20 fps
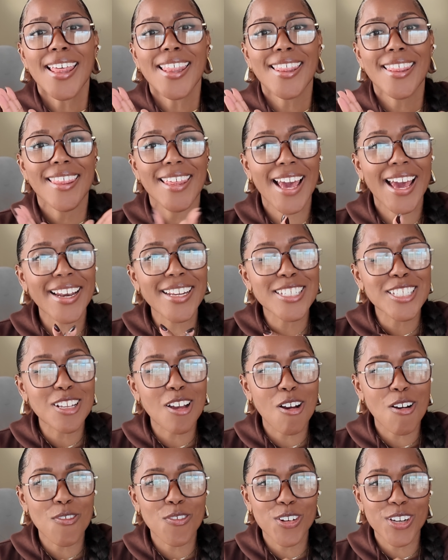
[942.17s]
That is
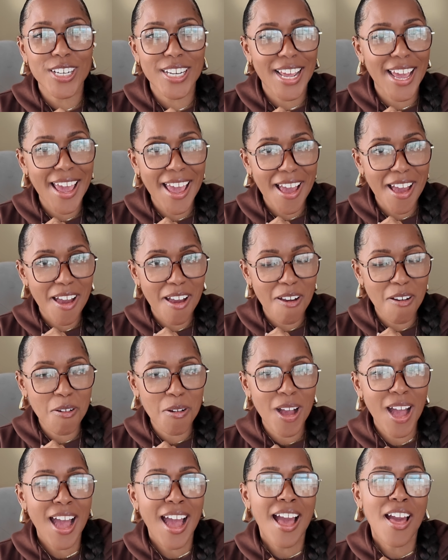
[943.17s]
all for
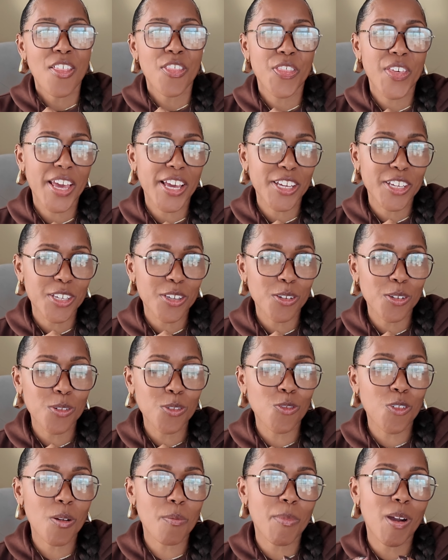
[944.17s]
now. Thank
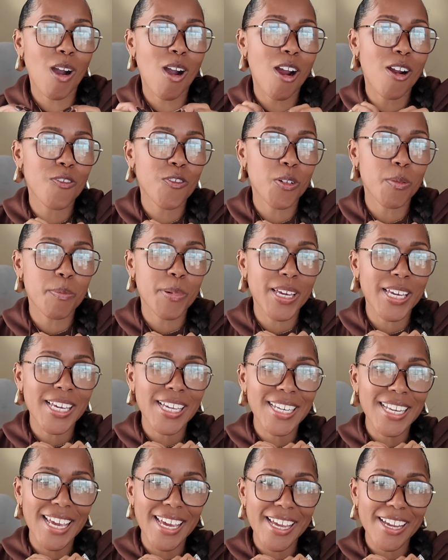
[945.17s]
you from my heart for
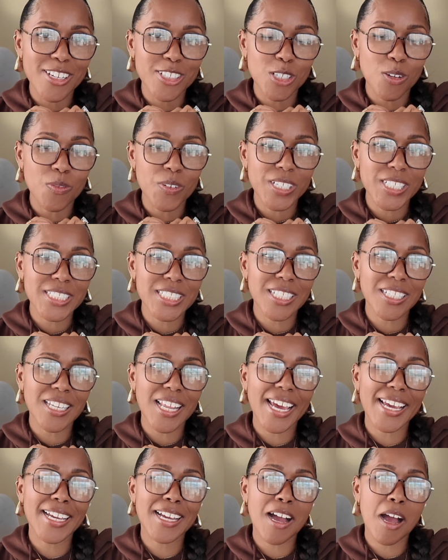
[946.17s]
being here. Don't forget to
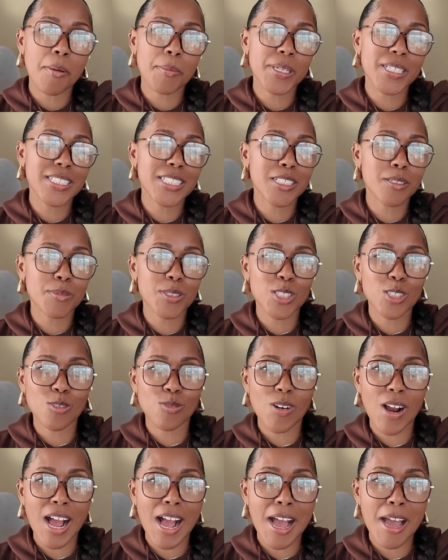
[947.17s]
like, comment,
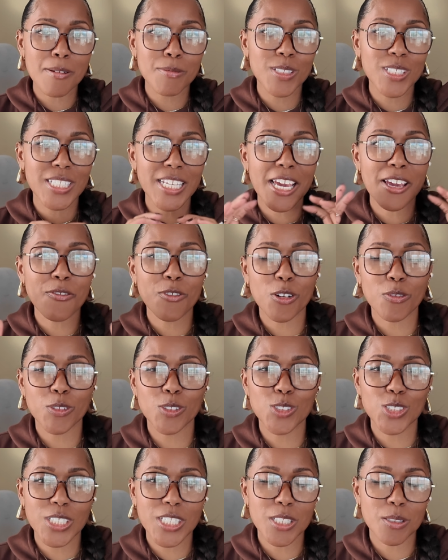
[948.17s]
subscribe, save for
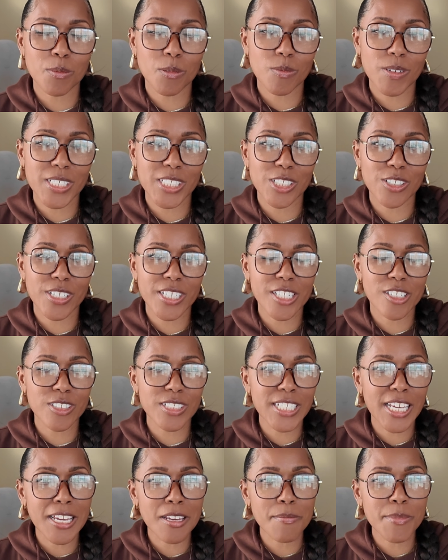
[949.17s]
future inspiration or
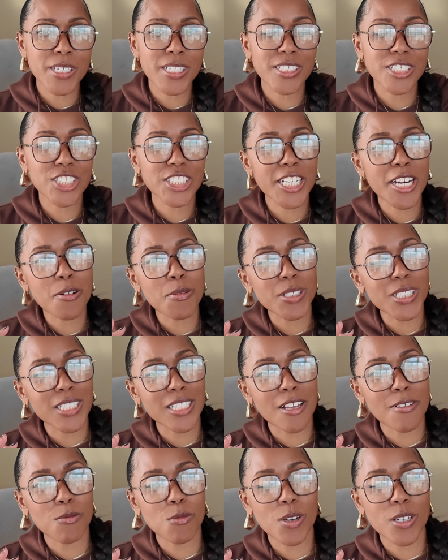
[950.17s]
entertainment, share with a
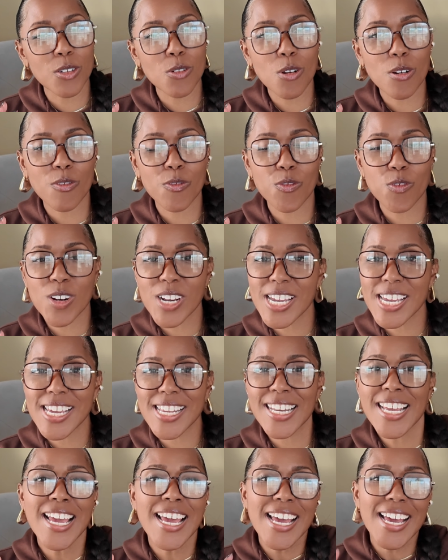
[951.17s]
loved one or
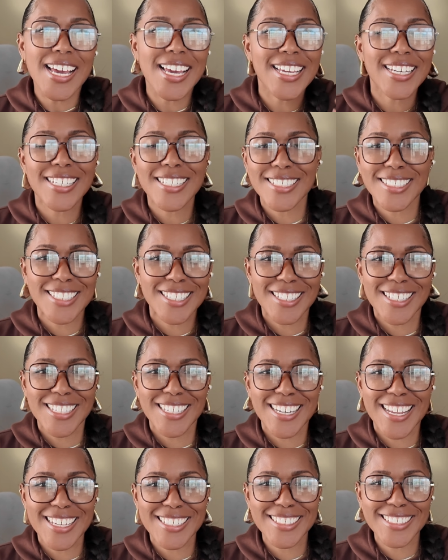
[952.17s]
friend, and until
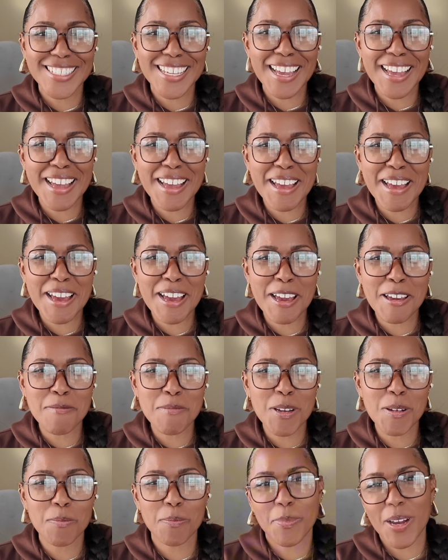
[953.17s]
the next time,
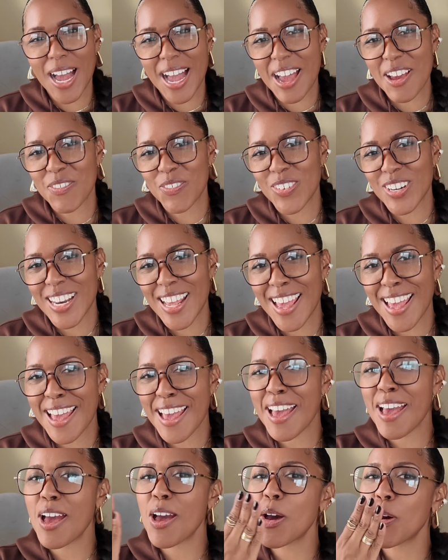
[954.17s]
bye for
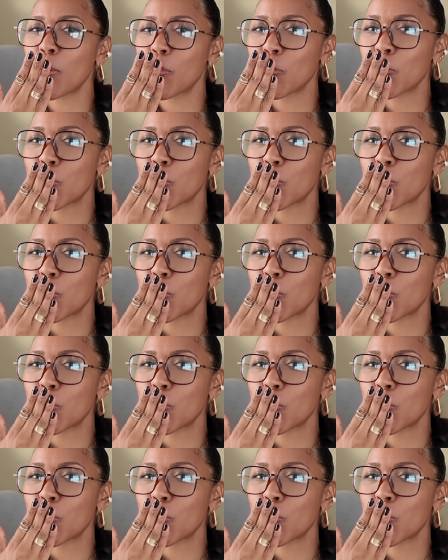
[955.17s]
now.